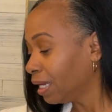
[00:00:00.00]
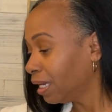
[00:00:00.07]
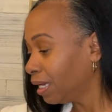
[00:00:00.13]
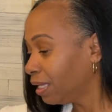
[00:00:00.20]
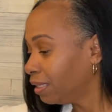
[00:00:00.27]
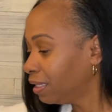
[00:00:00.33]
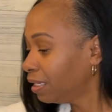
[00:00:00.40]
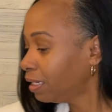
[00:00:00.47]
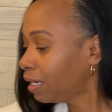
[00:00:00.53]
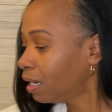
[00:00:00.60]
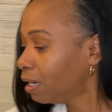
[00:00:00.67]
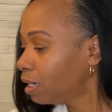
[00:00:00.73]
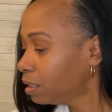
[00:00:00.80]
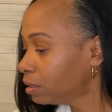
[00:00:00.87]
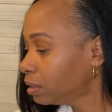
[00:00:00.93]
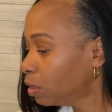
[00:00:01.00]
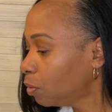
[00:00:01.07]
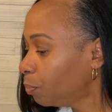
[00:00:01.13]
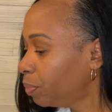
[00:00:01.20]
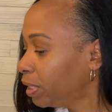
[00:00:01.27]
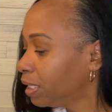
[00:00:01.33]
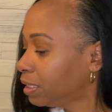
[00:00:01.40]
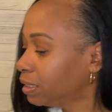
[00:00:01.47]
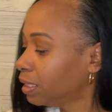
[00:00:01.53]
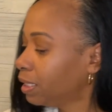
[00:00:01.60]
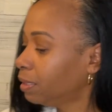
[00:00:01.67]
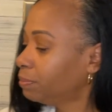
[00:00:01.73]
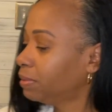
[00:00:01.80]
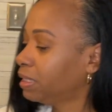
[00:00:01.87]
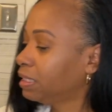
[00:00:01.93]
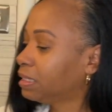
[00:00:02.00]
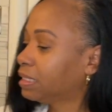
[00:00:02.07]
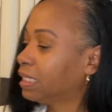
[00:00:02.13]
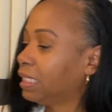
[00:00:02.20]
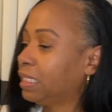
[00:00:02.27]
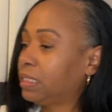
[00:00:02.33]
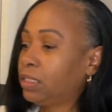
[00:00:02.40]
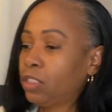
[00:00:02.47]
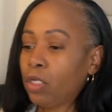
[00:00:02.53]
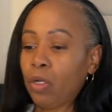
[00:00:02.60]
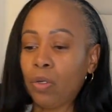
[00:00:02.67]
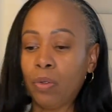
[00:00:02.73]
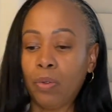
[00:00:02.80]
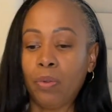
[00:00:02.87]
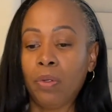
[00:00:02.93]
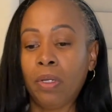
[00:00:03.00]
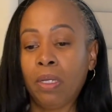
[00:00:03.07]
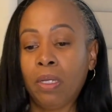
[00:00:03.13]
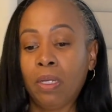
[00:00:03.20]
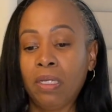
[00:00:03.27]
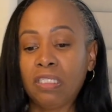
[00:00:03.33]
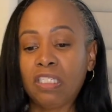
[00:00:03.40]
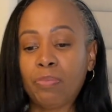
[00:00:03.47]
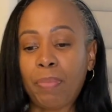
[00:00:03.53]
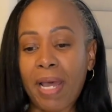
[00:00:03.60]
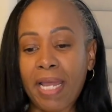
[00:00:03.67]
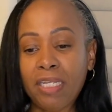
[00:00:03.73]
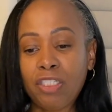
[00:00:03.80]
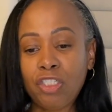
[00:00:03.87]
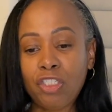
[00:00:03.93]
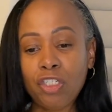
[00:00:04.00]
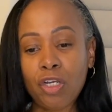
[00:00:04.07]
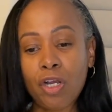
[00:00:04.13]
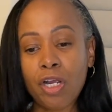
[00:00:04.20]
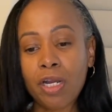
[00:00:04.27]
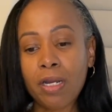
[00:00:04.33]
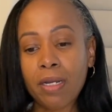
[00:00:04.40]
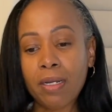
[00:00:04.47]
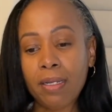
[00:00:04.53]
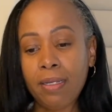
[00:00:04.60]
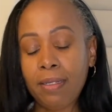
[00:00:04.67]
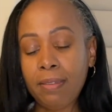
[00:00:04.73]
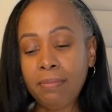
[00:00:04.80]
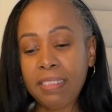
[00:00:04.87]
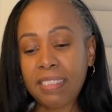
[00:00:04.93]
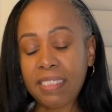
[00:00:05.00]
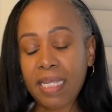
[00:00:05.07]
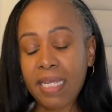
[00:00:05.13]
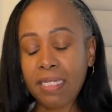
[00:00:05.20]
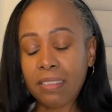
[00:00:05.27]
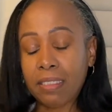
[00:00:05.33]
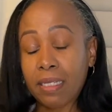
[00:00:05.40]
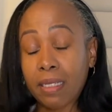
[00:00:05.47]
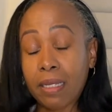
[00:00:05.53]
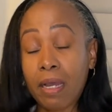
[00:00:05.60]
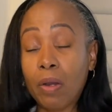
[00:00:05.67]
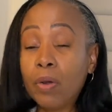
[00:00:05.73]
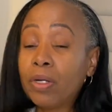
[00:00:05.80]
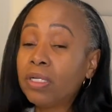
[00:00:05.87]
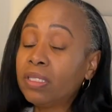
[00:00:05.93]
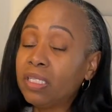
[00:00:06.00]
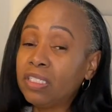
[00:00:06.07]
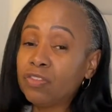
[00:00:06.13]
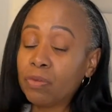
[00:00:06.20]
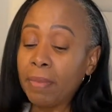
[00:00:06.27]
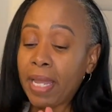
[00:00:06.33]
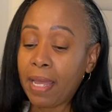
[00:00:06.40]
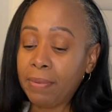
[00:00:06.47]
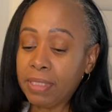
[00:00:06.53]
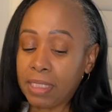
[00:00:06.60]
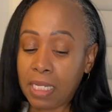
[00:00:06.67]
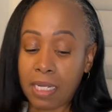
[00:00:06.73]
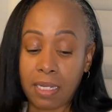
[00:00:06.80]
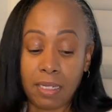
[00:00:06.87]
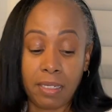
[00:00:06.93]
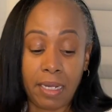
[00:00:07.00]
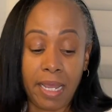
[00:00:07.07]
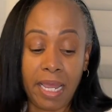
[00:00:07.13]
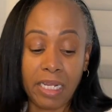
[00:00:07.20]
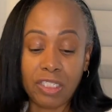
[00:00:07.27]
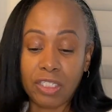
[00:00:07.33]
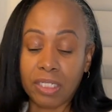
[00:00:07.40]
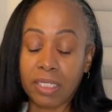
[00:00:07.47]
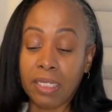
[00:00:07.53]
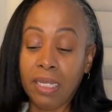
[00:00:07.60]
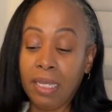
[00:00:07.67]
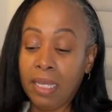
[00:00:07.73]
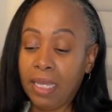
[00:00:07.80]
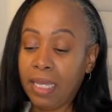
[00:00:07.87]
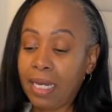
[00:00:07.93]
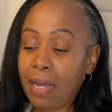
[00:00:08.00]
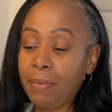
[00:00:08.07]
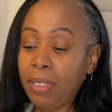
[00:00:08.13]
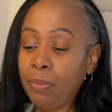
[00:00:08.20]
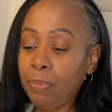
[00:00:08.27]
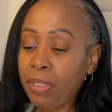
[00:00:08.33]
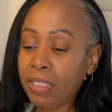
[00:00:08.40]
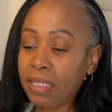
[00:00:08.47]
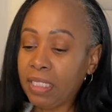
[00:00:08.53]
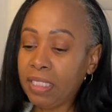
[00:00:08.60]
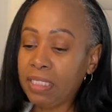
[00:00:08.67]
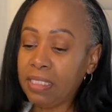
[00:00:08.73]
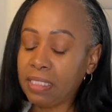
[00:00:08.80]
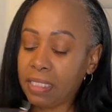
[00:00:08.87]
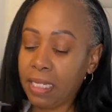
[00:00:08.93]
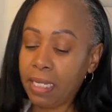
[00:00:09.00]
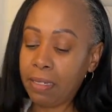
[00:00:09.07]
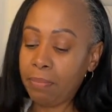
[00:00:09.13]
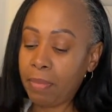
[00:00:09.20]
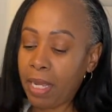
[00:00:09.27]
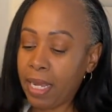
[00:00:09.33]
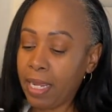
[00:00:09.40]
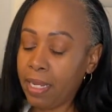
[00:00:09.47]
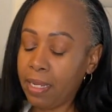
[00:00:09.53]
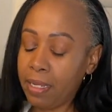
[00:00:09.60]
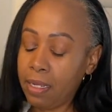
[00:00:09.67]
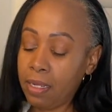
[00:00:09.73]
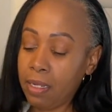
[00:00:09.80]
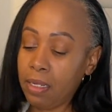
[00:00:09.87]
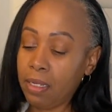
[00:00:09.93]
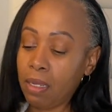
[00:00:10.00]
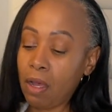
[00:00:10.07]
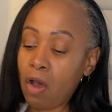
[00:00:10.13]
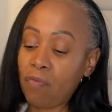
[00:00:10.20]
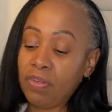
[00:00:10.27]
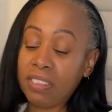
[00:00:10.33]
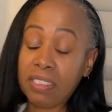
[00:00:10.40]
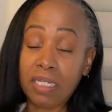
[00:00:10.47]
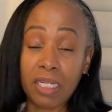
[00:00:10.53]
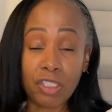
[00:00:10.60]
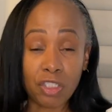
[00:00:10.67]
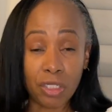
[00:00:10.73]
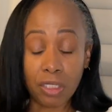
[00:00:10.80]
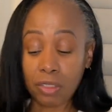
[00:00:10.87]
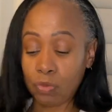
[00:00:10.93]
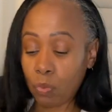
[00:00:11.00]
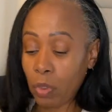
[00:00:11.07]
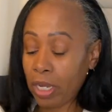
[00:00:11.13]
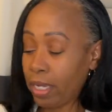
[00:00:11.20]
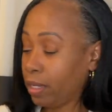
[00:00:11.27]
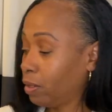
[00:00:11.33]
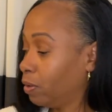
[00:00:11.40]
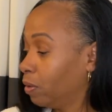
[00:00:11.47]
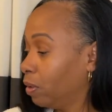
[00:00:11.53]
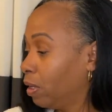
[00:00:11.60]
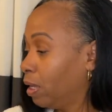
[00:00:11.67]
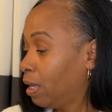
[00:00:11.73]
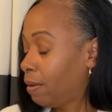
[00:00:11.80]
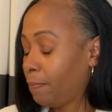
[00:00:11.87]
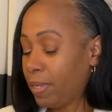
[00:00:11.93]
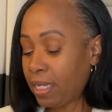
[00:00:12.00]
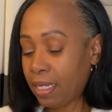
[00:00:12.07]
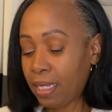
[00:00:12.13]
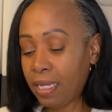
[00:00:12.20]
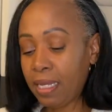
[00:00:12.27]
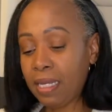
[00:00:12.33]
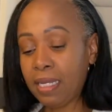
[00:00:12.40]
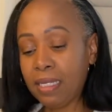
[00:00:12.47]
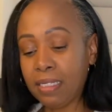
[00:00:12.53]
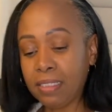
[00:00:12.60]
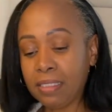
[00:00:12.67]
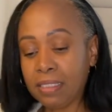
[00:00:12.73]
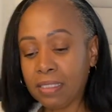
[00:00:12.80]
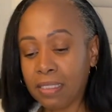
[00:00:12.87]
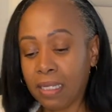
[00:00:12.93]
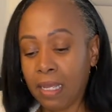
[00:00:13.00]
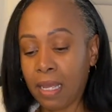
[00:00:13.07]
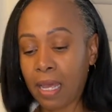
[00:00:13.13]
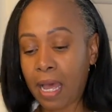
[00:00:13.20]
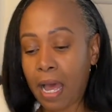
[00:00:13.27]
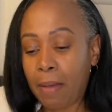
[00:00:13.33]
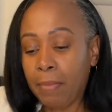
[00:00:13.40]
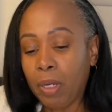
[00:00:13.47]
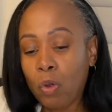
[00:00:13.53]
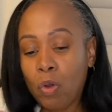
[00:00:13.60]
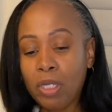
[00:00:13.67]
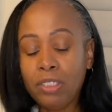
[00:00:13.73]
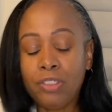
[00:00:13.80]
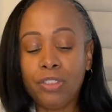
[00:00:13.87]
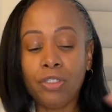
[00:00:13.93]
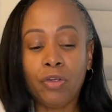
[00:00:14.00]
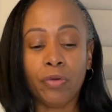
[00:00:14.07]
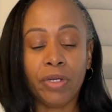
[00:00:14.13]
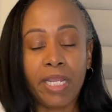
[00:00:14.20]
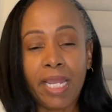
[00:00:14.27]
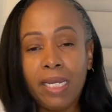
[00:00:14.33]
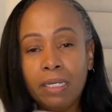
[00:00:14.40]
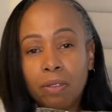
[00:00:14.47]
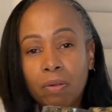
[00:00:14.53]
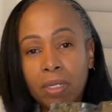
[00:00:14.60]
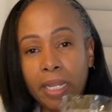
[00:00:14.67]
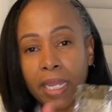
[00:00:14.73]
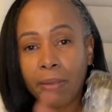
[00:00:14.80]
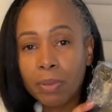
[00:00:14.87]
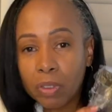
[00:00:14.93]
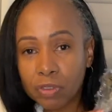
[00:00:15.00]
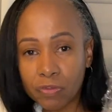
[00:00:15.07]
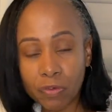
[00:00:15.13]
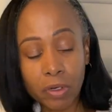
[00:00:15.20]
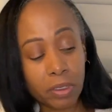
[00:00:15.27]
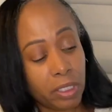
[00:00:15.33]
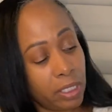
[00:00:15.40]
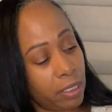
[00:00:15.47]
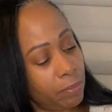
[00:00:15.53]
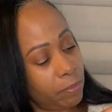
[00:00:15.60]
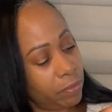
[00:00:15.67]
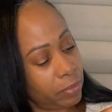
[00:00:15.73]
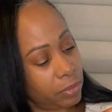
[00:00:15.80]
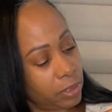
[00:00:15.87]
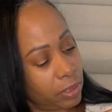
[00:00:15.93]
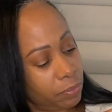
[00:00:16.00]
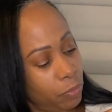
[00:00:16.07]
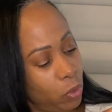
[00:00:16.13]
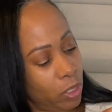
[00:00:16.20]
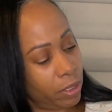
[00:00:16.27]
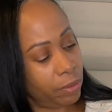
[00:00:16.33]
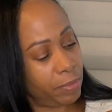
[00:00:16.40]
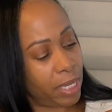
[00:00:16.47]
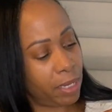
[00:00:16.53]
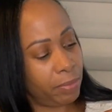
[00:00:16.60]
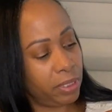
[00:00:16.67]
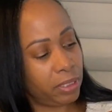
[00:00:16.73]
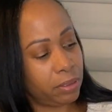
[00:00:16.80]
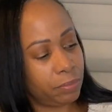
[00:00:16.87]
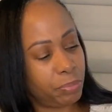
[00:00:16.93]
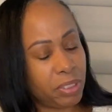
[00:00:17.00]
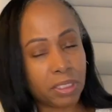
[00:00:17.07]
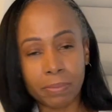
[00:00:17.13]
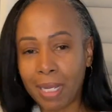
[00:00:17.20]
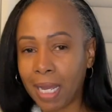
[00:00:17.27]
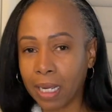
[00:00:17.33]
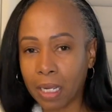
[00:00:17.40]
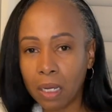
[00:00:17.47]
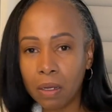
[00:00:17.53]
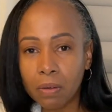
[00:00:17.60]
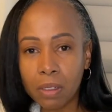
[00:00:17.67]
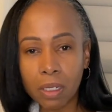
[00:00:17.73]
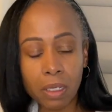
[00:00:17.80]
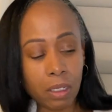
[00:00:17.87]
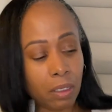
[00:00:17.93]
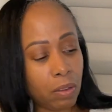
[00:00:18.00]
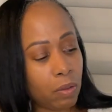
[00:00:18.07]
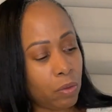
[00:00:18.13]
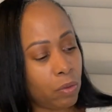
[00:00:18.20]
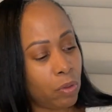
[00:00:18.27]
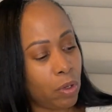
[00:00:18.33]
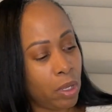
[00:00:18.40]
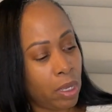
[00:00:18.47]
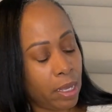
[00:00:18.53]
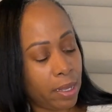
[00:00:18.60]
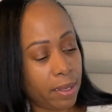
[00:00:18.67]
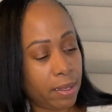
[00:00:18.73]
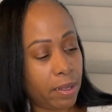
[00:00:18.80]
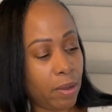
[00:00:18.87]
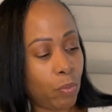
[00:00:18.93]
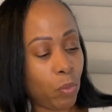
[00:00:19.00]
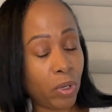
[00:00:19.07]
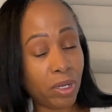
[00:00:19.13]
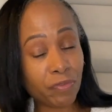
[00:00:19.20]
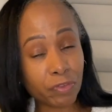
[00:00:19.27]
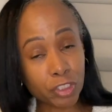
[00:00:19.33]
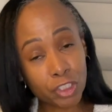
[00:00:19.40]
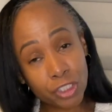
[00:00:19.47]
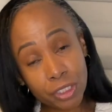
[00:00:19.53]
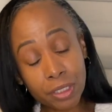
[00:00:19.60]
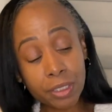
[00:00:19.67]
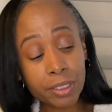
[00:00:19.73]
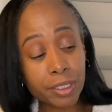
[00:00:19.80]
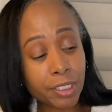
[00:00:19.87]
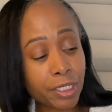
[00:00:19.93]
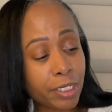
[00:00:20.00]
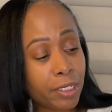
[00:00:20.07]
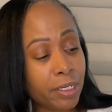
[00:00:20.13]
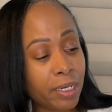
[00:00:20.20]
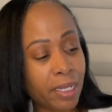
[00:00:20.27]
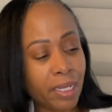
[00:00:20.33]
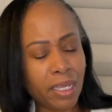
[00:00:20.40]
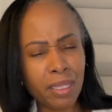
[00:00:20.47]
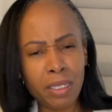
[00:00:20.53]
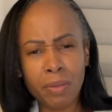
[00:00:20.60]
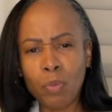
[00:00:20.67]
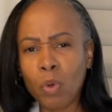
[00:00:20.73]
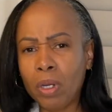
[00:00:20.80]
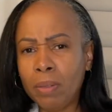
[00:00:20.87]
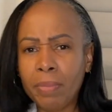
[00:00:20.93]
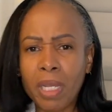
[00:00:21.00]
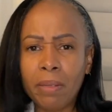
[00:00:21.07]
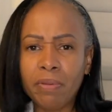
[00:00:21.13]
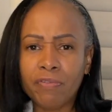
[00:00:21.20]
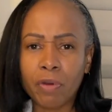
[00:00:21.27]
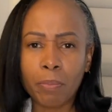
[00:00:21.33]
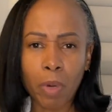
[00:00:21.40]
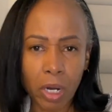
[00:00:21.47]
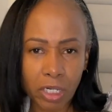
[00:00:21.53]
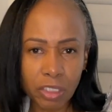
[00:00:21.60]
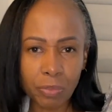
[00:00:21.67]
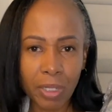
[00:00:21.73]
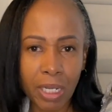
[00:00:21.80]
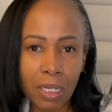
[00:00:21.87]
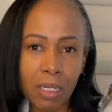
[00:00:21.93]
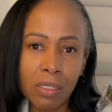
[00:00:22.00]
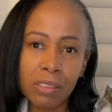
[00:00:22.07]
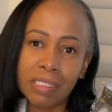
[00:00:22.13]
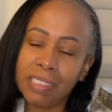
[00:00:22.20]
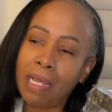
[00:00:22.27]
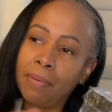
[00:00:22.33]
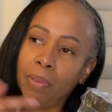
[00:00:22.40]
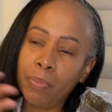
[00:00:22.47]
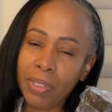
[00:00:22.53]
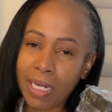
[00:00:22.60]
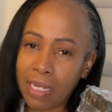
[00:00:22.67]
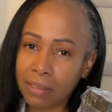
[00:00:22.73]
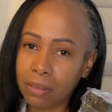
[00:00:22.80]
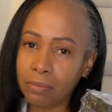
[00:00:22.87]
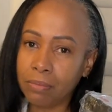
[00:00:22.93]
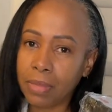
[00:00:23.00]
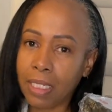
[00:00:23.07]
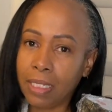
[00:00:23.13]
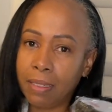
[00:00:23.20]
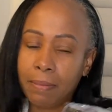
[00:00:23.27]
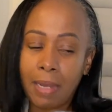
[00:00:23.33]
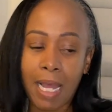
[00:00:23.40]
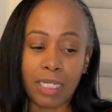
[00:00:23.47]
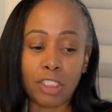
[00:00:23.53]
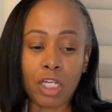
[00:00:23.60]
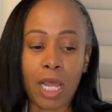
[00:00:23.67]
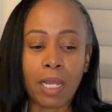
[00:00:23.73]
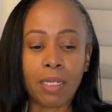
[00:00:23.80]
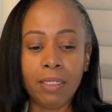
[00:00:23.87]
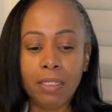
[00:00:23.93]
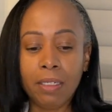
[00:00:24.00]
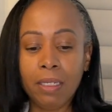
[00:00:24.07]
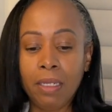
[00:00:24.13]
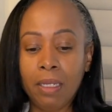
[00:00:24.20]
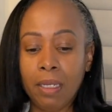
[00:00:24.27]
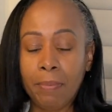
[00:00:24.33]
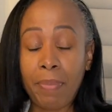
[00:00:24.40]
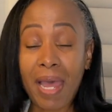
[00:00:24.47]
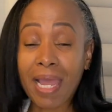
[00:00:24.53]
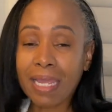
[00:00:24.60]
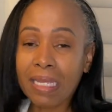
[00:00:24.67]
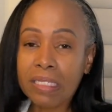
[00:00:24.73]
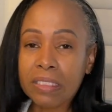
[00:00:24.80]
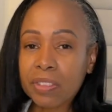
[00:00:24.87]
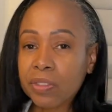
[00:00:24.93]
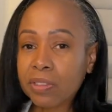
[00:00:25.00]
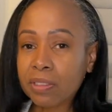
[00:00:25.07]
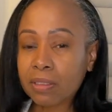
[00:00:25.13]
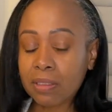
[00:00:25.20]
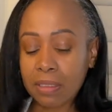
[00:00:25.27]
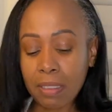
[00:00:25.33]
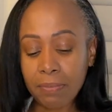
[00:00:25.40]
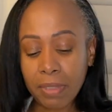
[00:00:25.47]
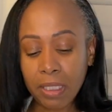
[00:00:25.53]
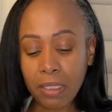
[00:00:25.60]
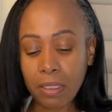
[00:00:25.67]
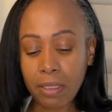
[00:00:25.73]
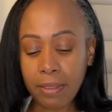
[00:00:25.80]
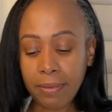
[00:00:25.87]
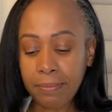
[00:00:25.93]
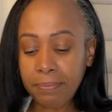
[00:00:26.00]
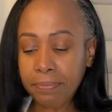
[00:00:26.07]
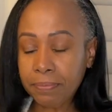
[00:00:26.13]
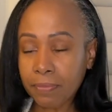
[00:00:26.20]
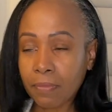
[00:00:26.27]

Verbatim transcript: and then i also picked up this little spice jar um, set i ordered this from amazon actually and i'm going to put this at my uh, coffee station as well because I'm going to create little labels for them to one to maybe put some hot cocoa, um, one for sugar, and then one maybe for marshmallows because I'm going to put out some um, hot chocolate packets or something um,